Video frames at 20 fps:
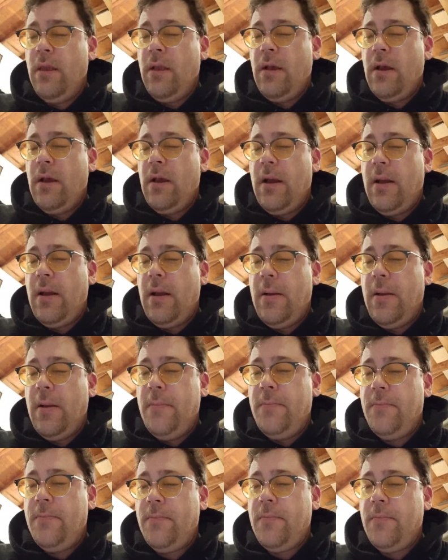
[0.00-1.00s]

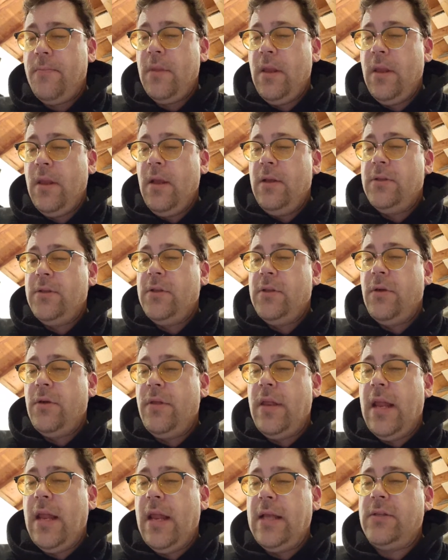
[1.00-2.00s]
um, so
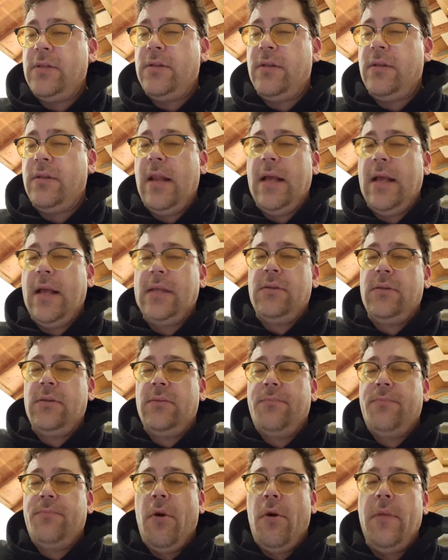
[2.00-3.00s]
the next
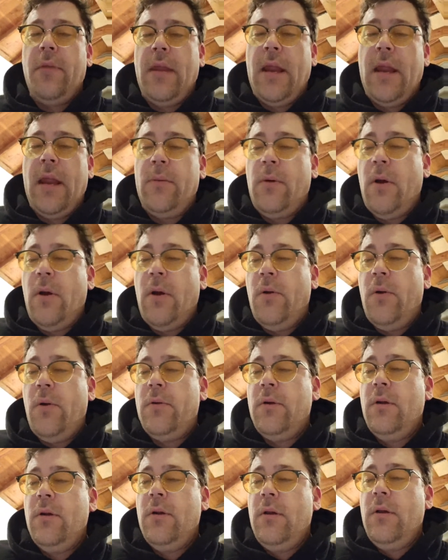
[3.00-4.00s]
poem that I wrote,
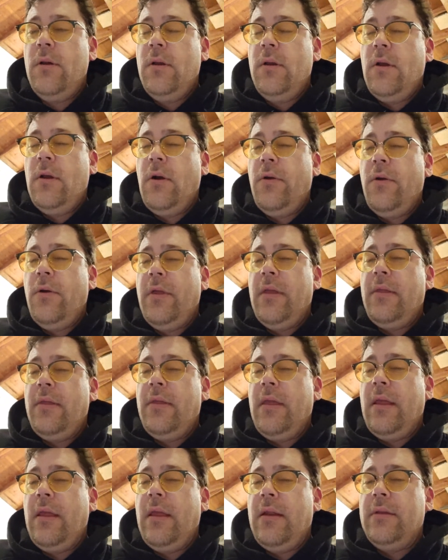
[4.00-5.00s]
or
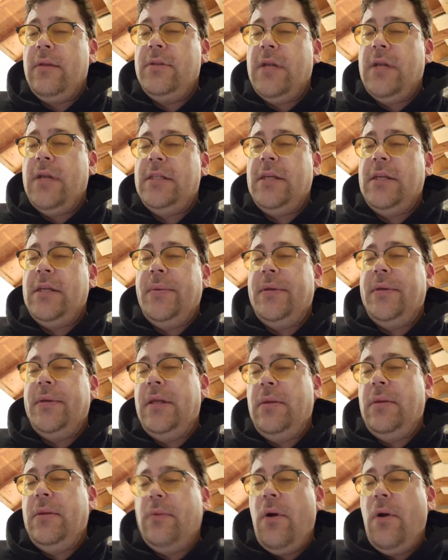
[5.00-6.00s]
the
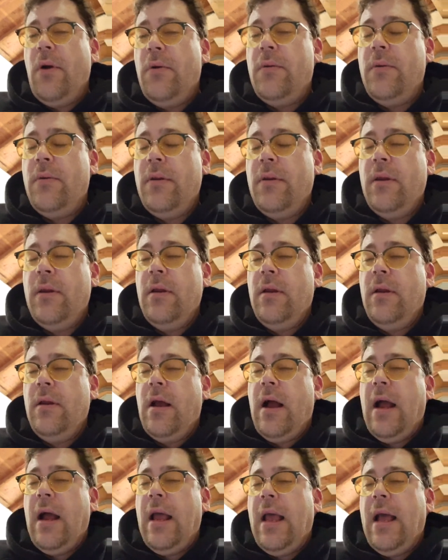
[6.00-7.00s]
ChatGPT wrote,
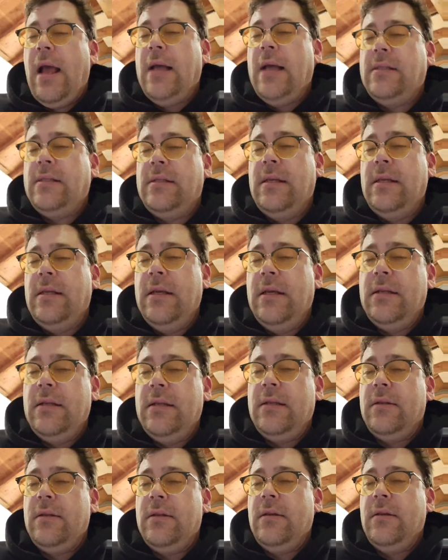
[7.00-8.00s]
I asked it
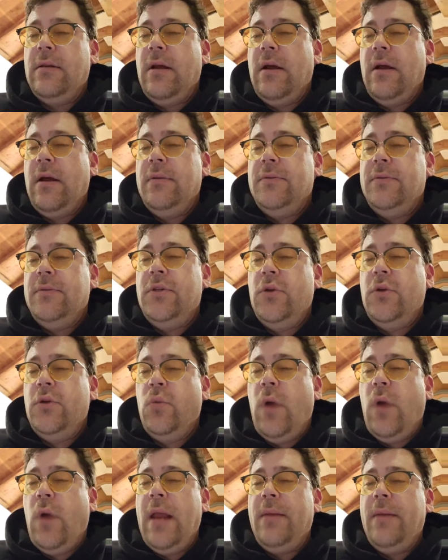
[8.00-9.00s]
to
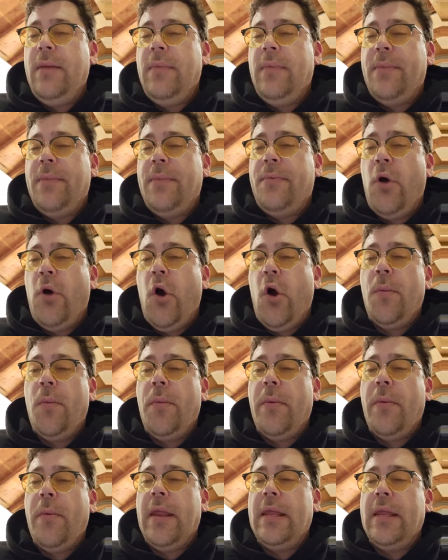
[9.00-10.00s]
write me a poem
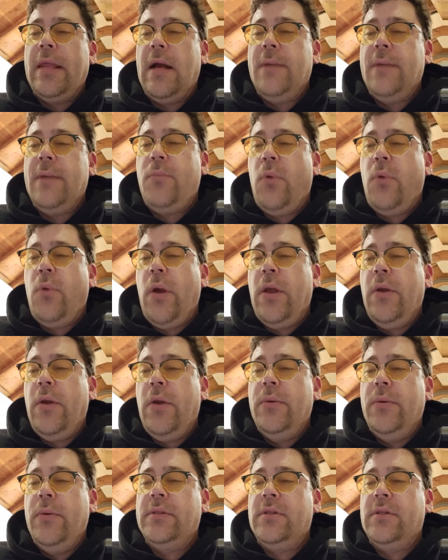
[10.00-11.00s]
about a young boy
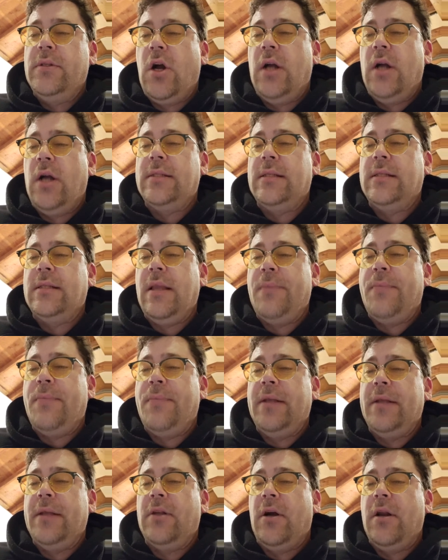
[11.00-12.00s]
who is constantly
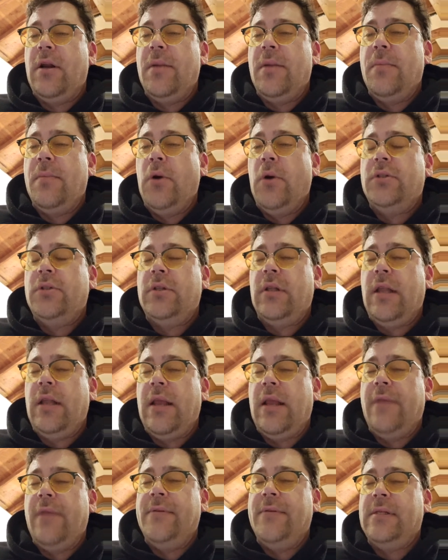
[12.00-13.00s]
picked on emotionally
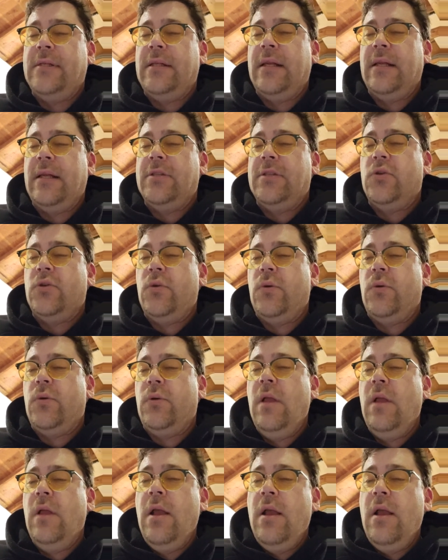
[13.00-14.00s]
and physically at school,
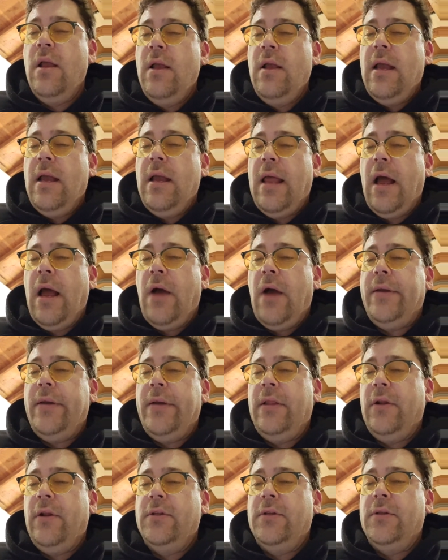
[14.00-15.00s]
and how he
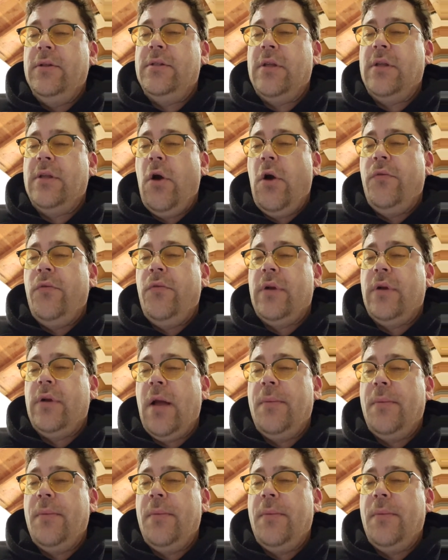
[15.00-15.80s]
learns to overcome